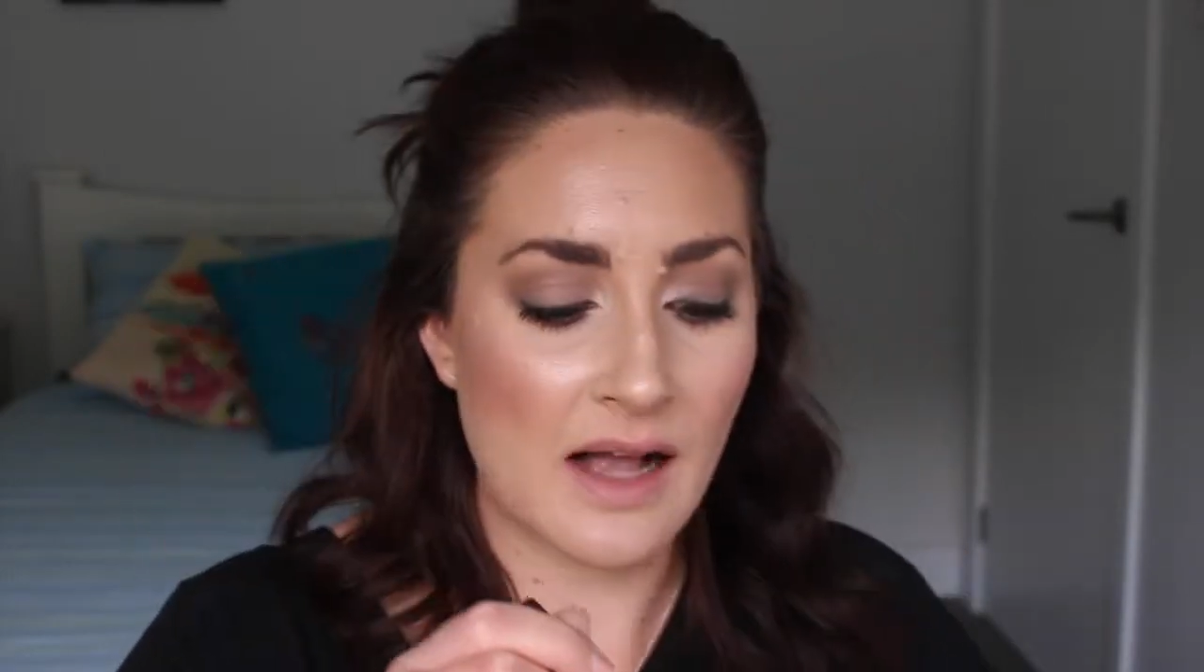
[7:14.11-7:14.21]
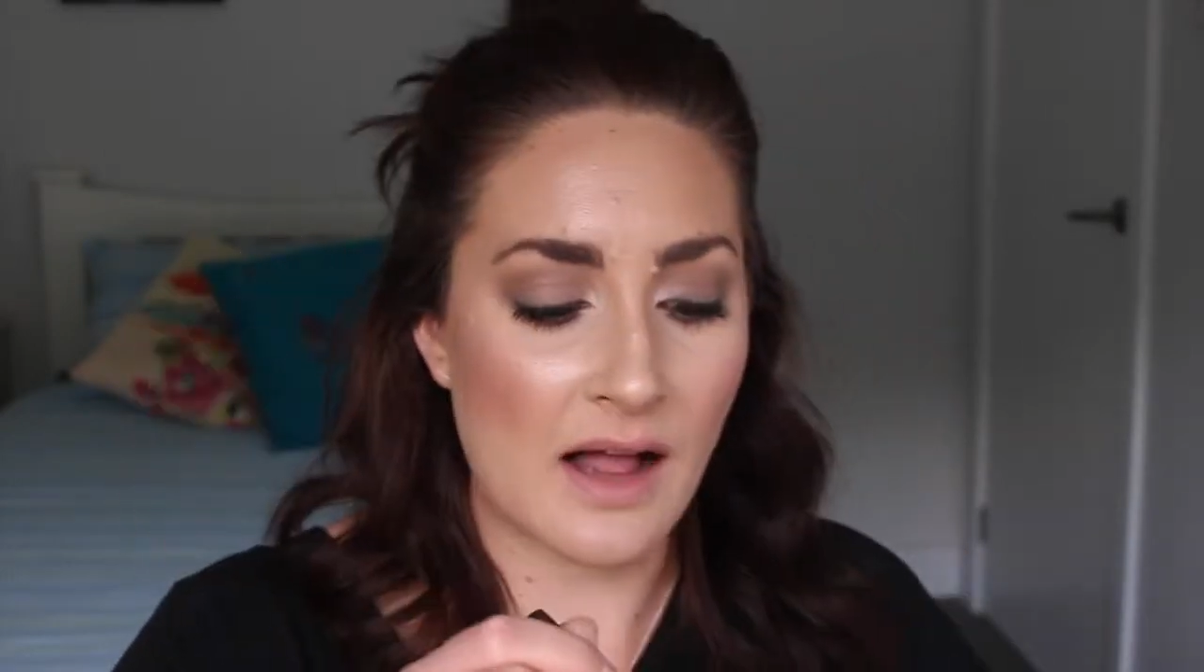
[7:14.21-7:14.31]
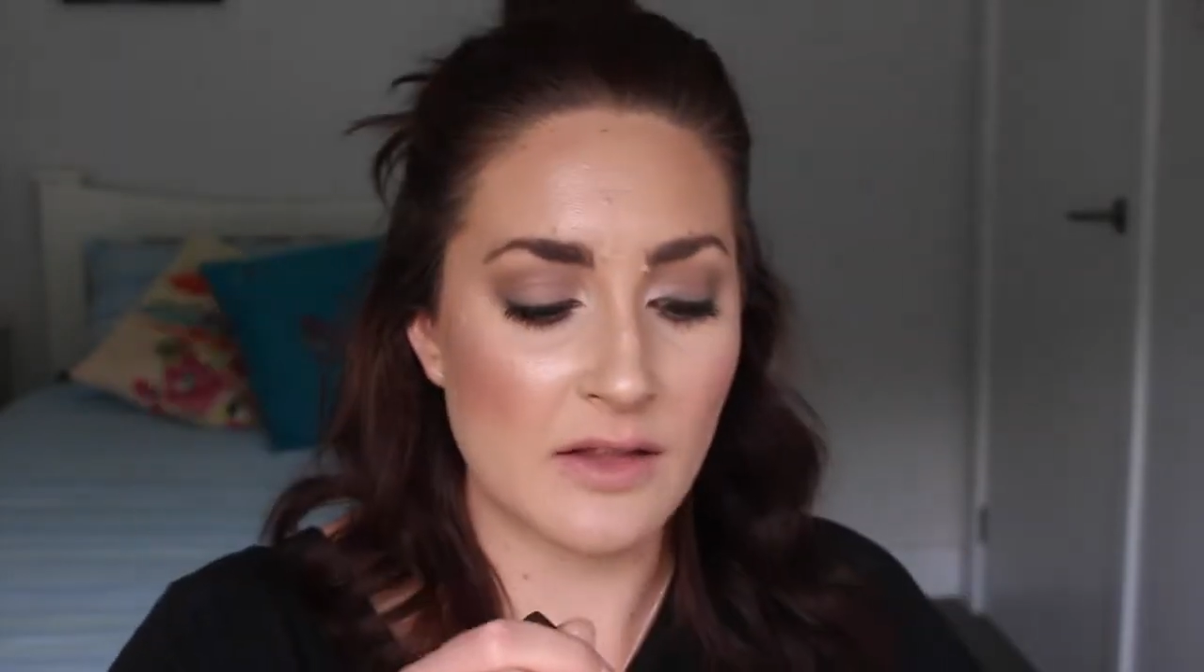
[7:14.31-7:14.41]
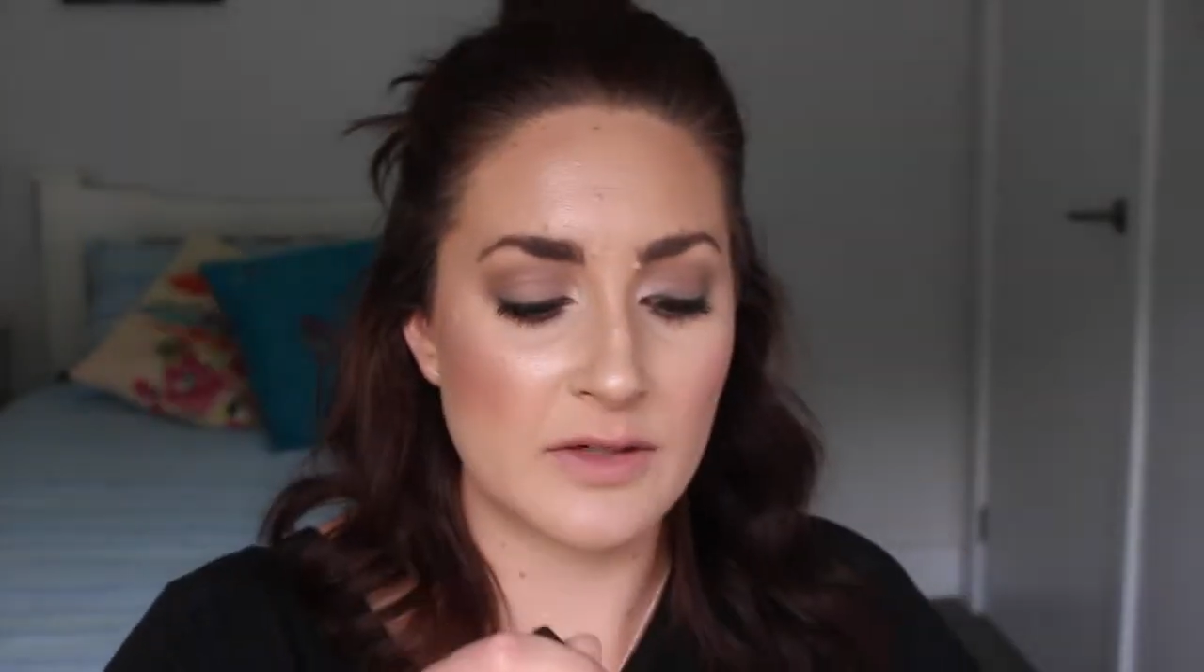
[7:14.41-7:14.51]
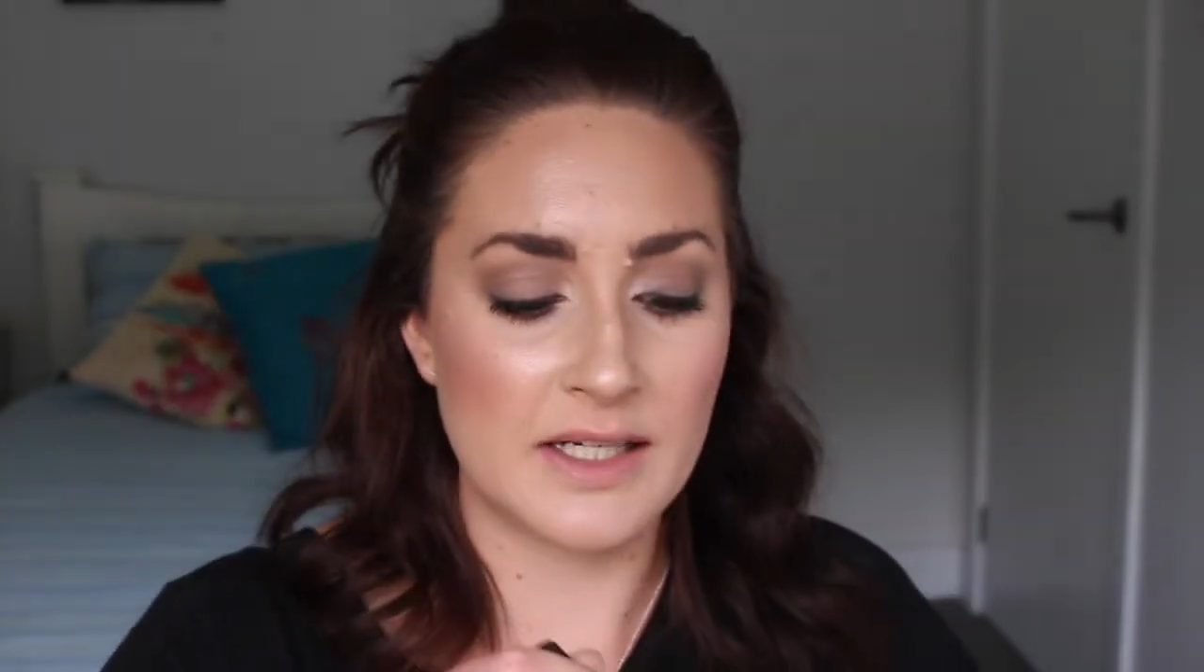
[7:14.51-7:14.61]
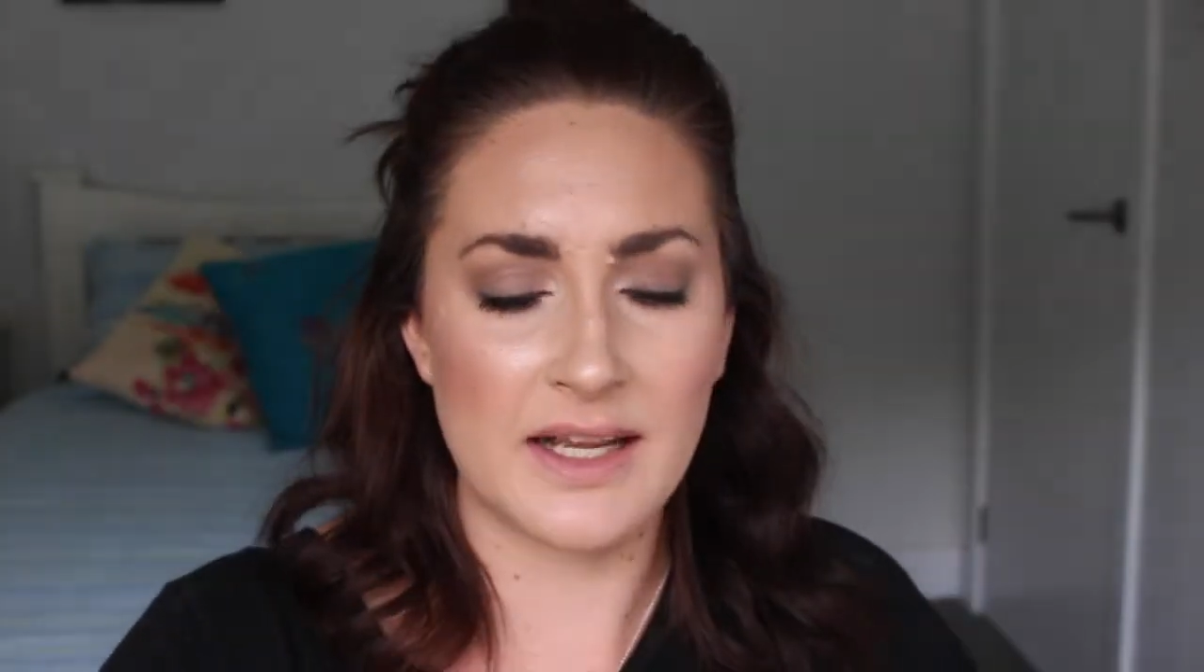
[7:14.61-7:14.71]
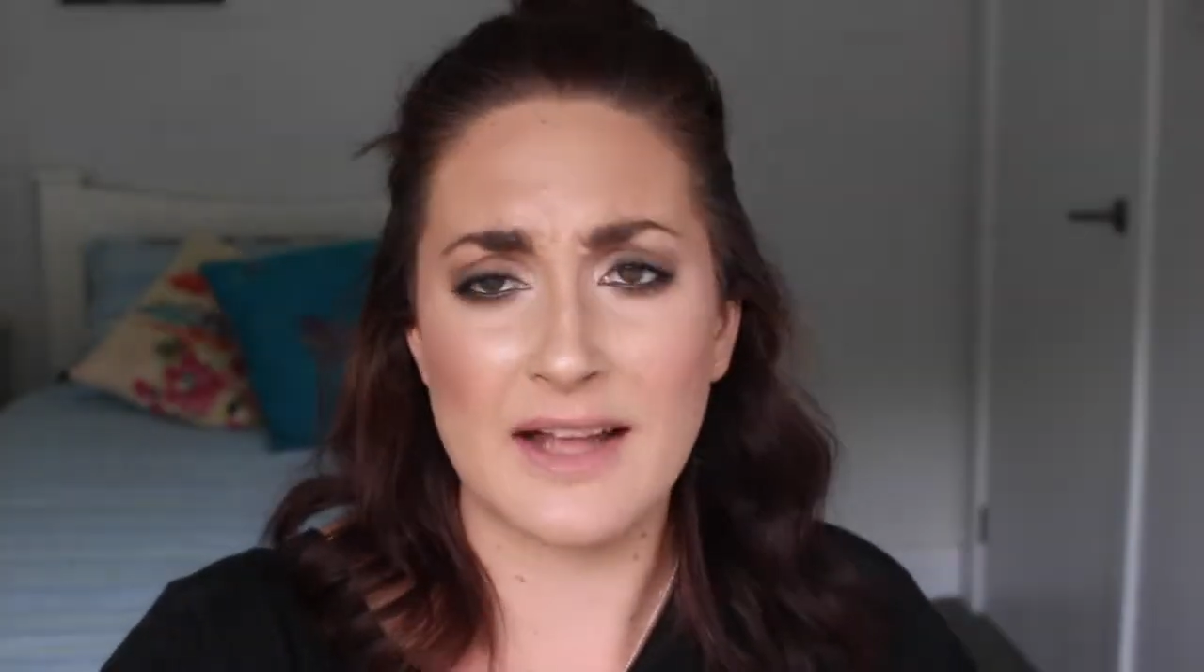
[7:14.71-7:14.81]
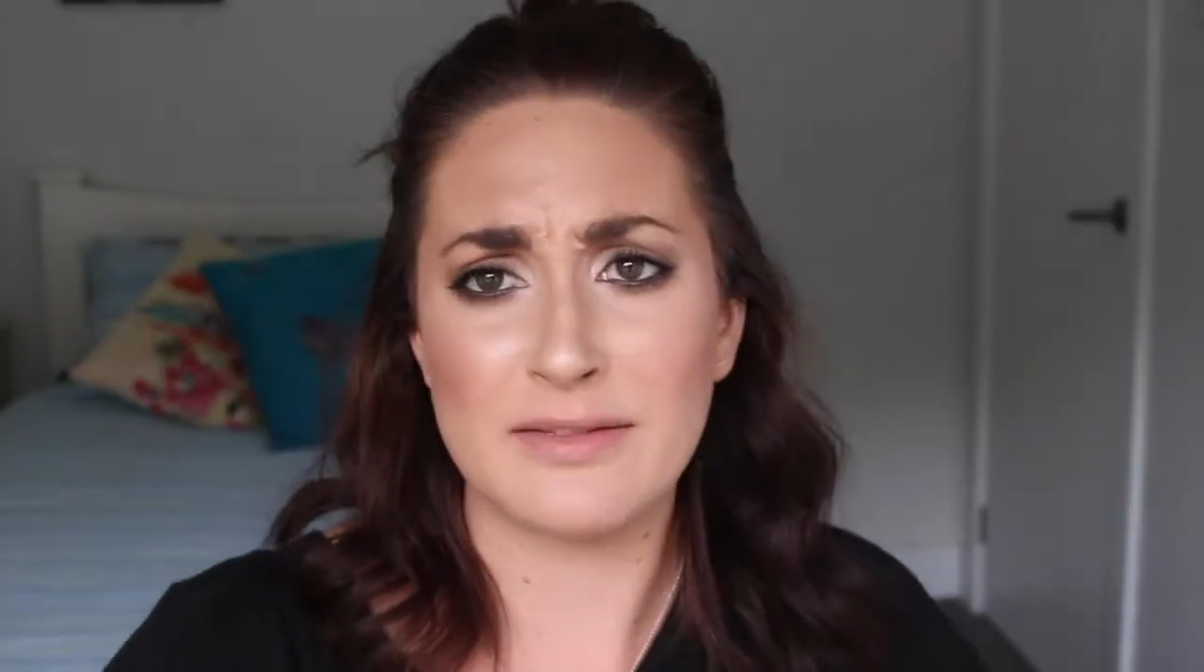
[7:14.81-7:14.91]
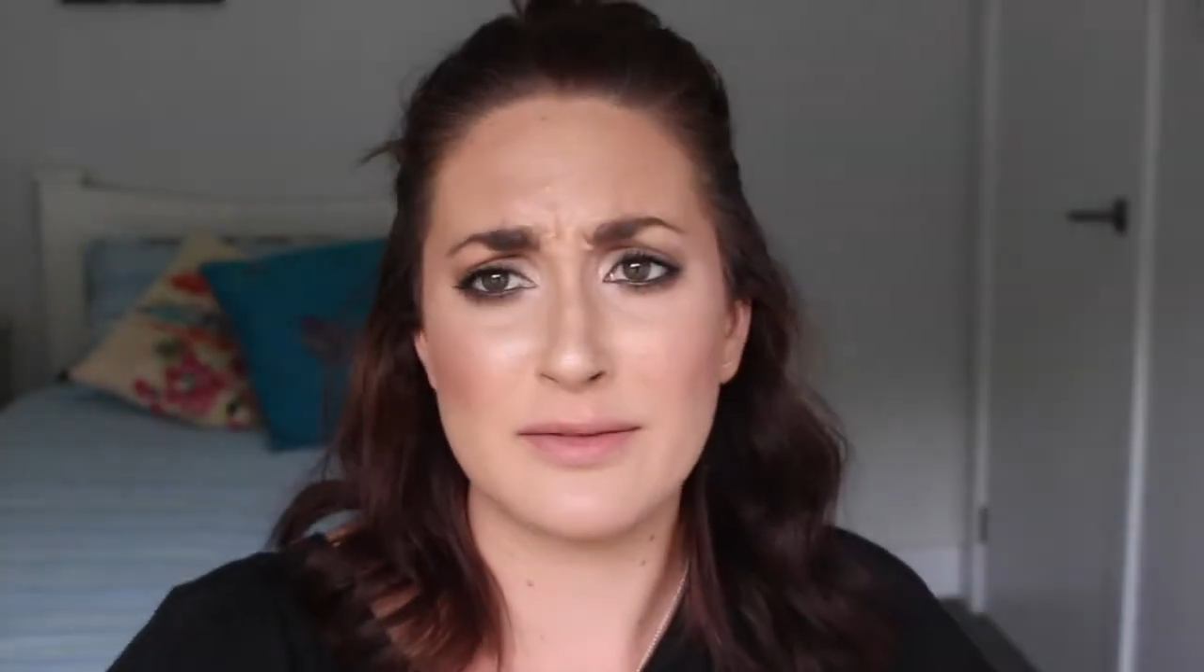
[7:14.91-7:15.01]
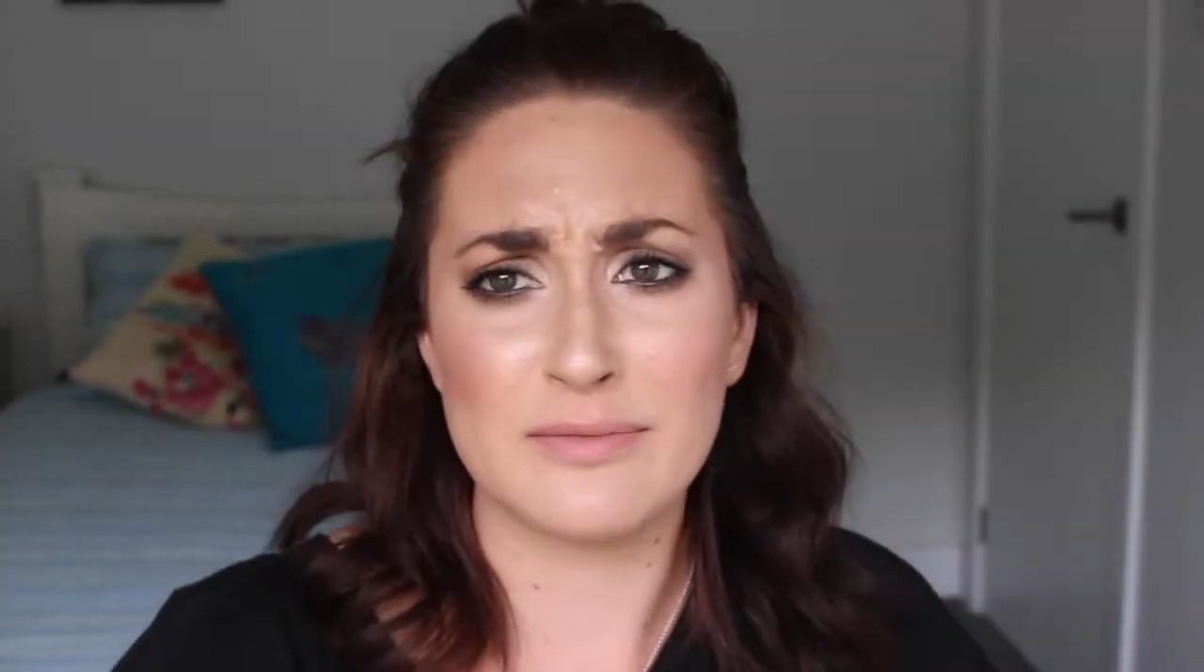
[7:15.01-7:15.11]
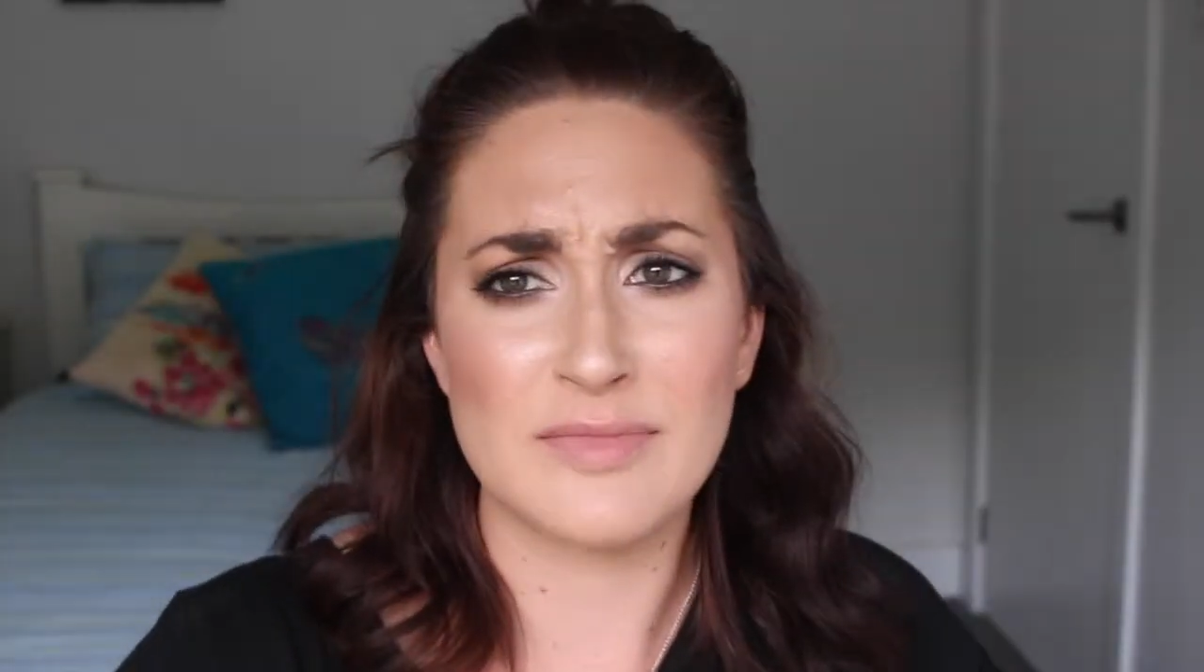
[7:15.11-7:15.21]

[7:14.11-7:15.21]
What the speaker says: color in it and